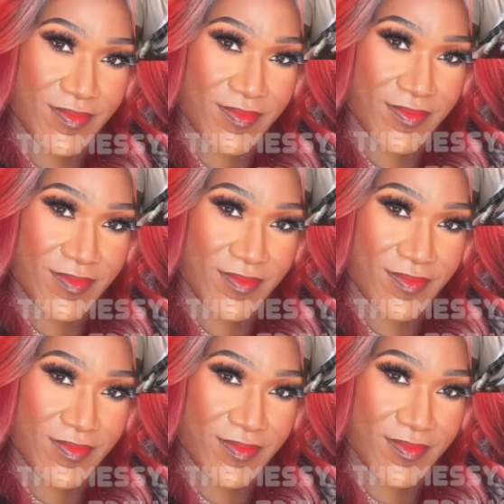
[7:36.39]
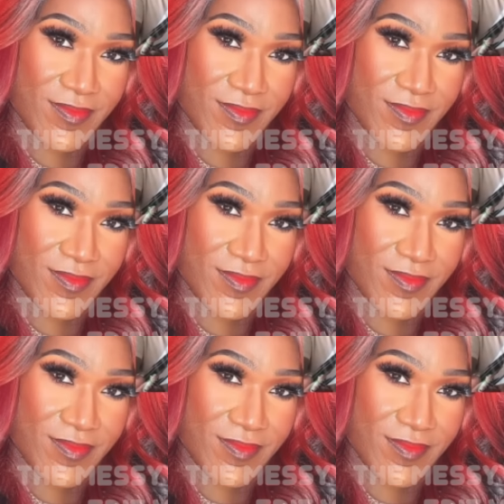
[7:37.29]

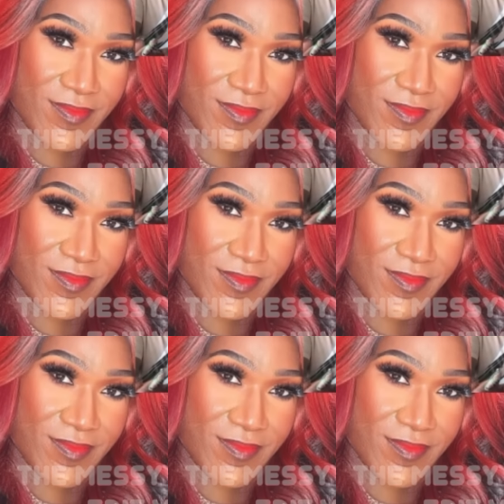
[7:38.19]
(not speaking)